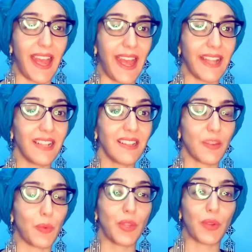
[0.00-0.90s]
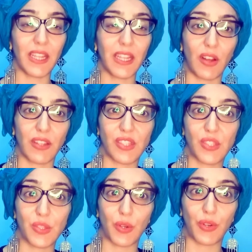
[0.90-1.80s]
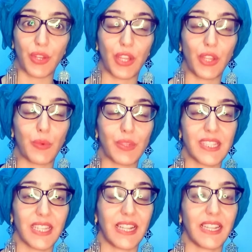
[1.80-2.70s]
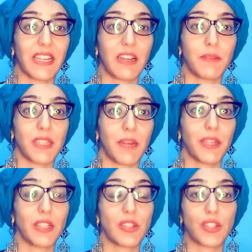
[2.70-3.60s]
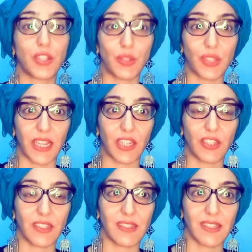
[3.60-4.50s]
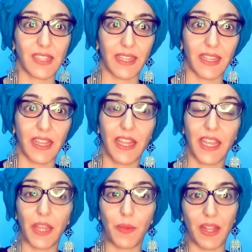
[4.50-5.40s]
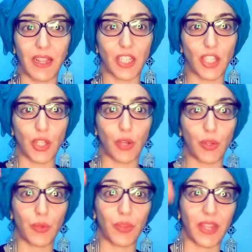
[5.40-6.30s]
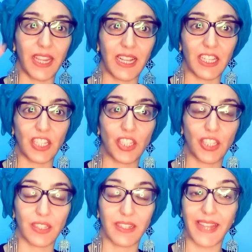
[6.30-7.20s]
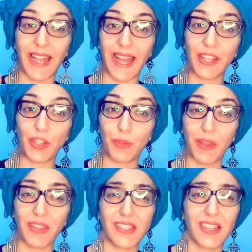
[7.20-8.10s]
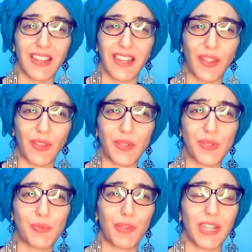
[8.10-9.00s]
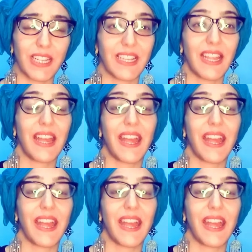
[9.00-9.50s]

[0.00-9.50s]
And when you click on the story, you will see that it comes up in two sections. Like, it will show you the English and your mother tongue. And I thought that was brilliant.